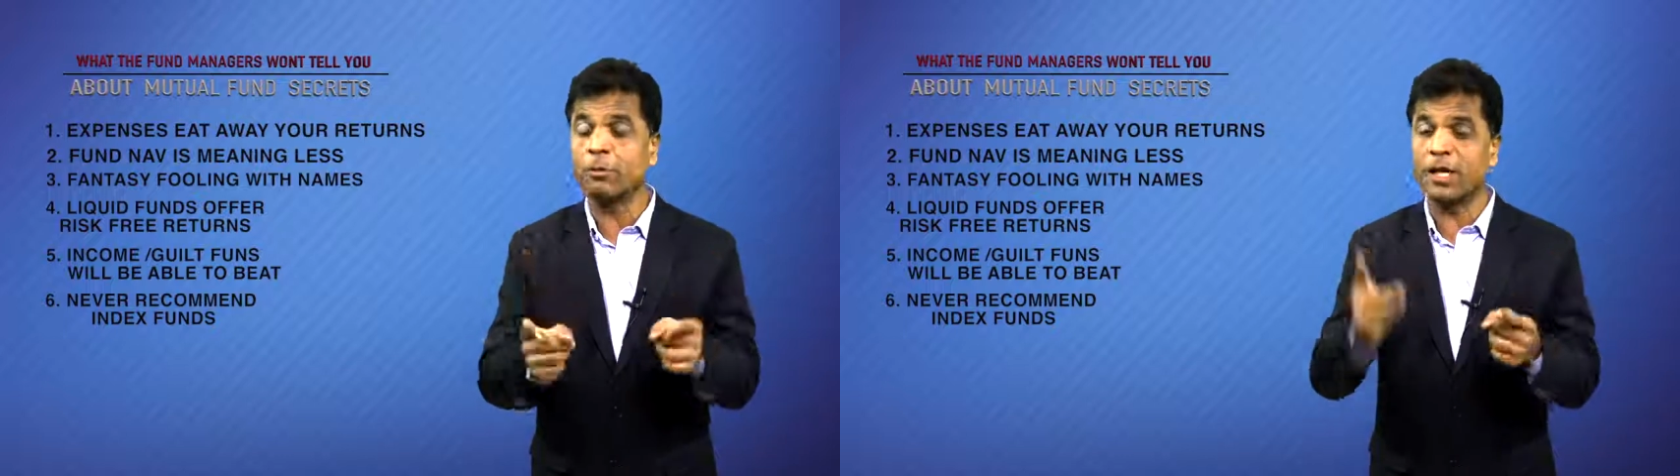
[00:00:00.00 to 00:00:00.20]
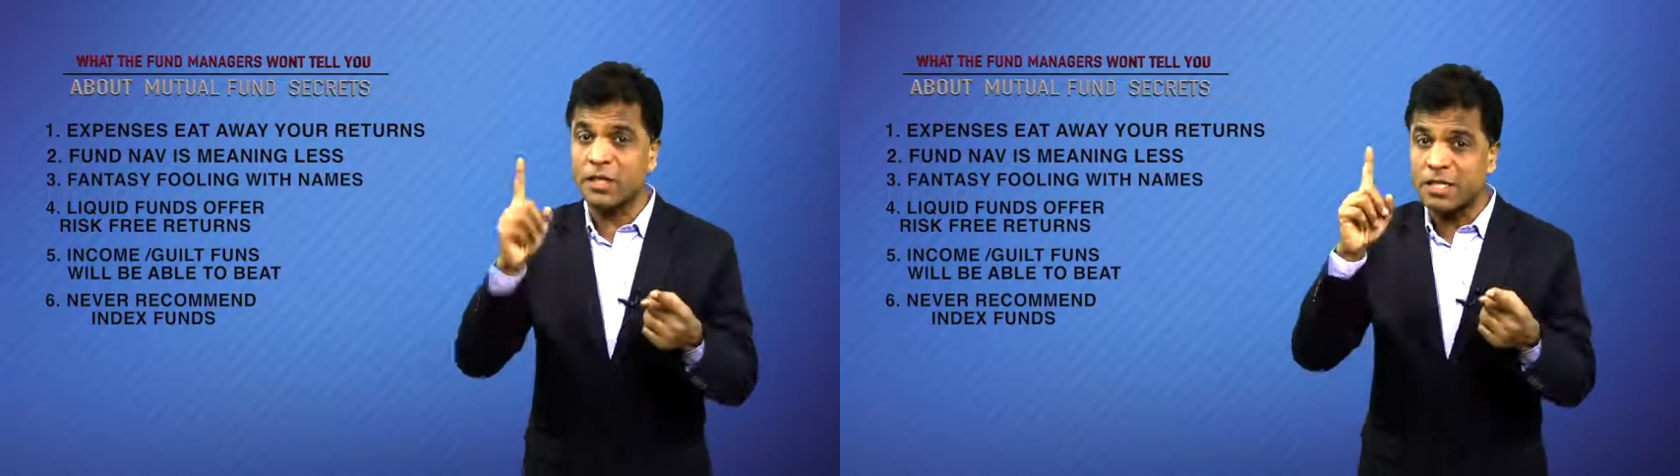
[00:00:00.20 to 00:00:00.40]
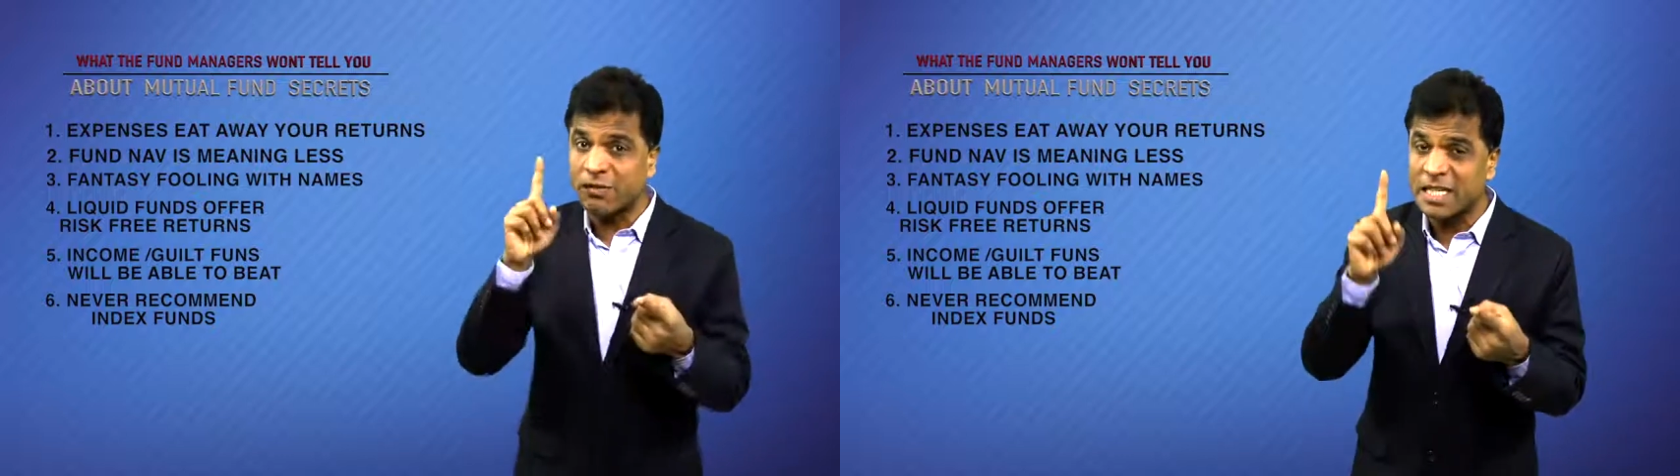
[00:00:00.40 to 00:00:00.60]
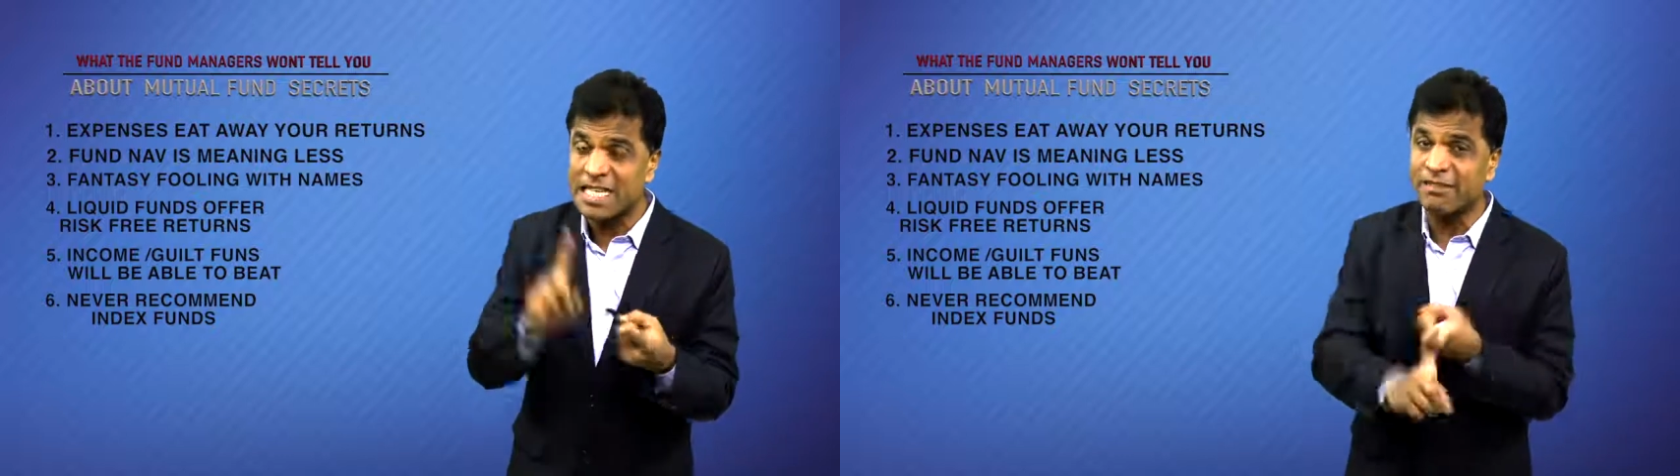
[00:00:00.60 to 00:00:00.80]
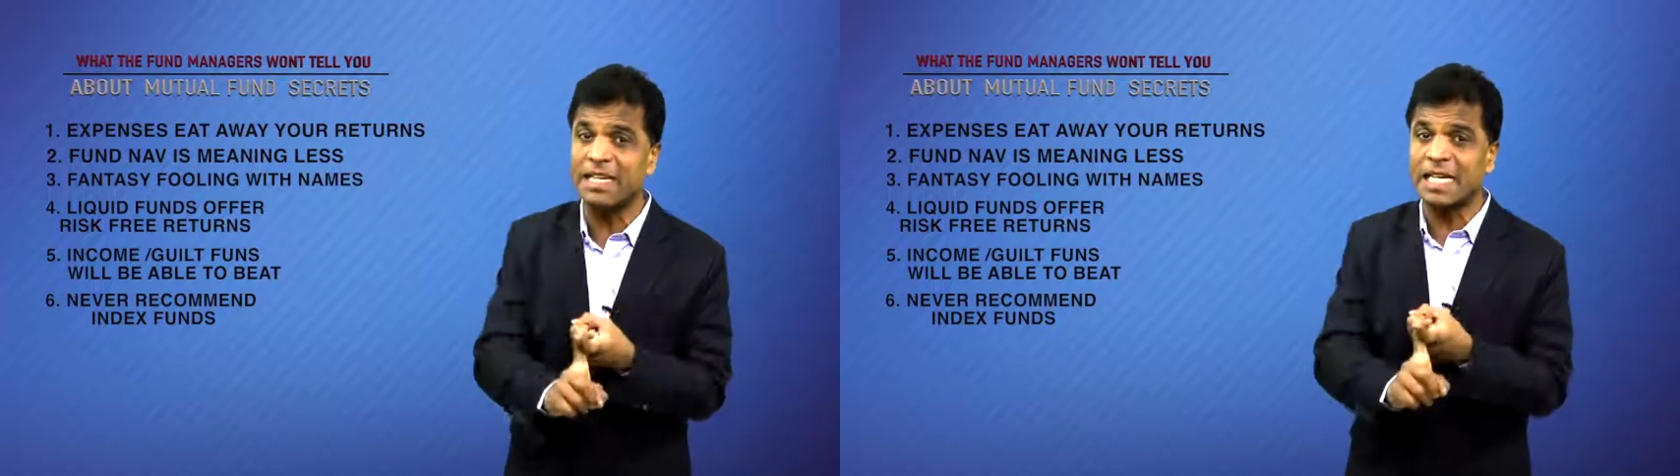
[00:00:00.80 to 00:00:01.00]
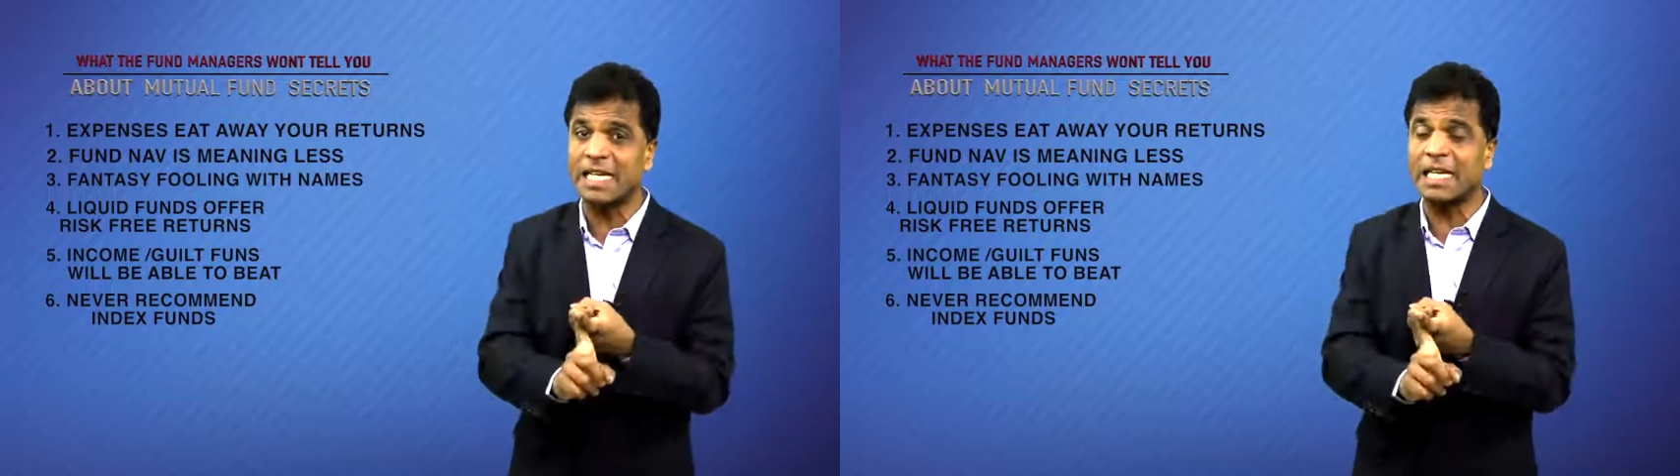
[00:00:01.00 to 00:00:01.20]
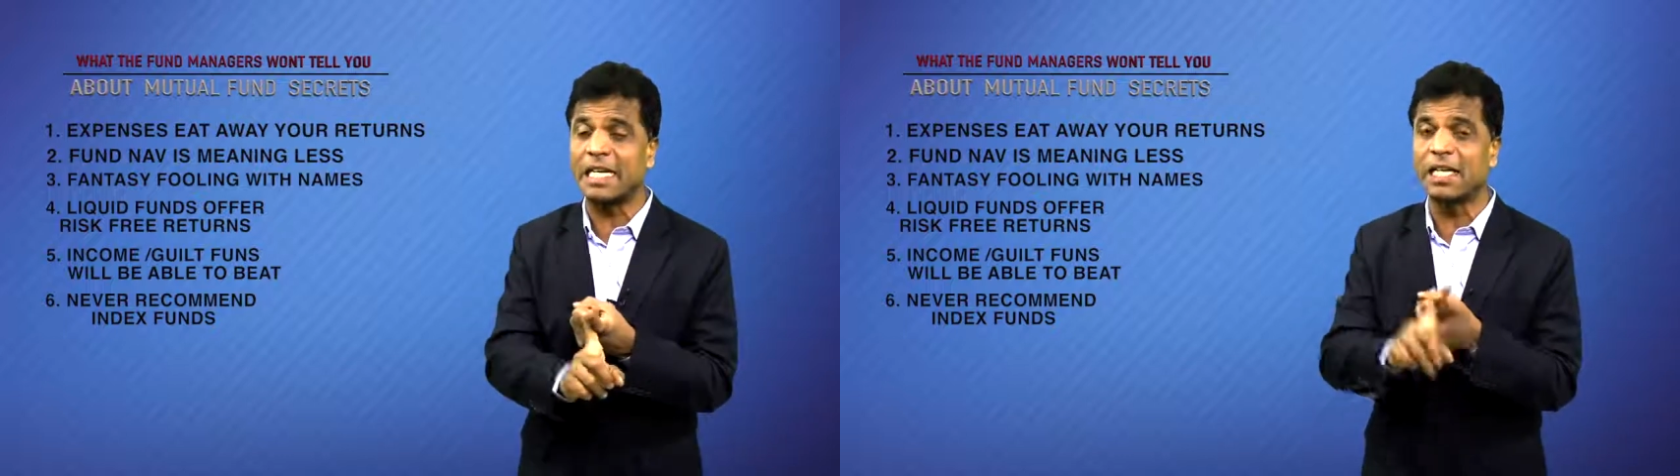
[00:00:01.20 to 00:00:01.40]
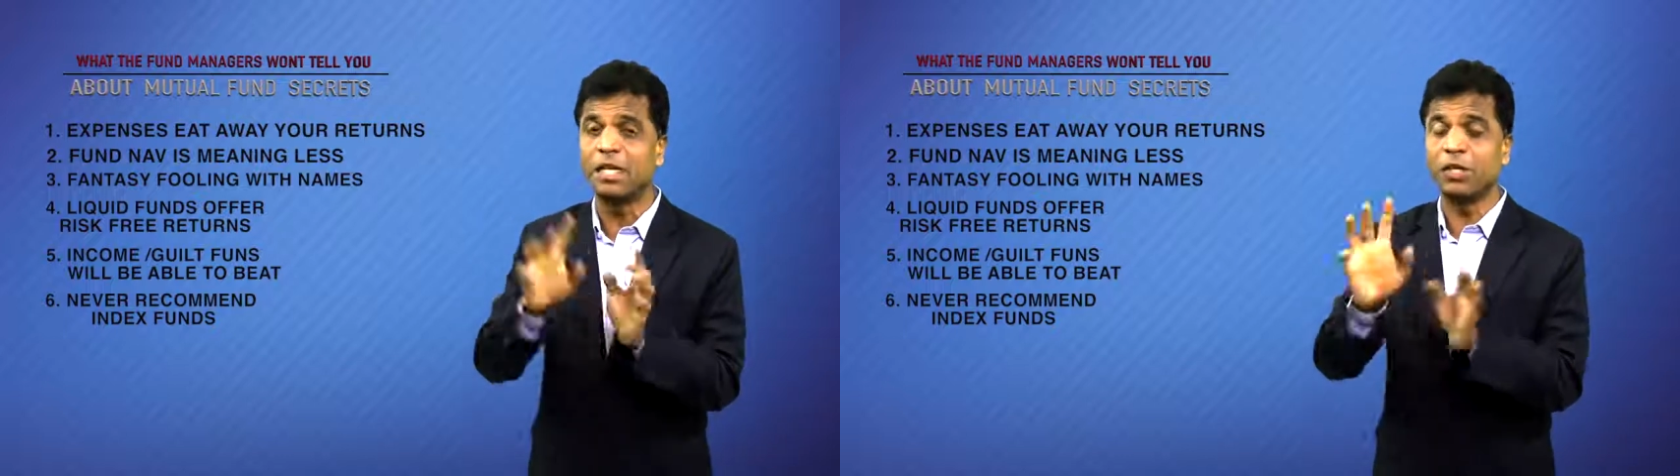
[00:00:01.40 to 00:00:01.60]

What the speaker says: because if they say very clearly,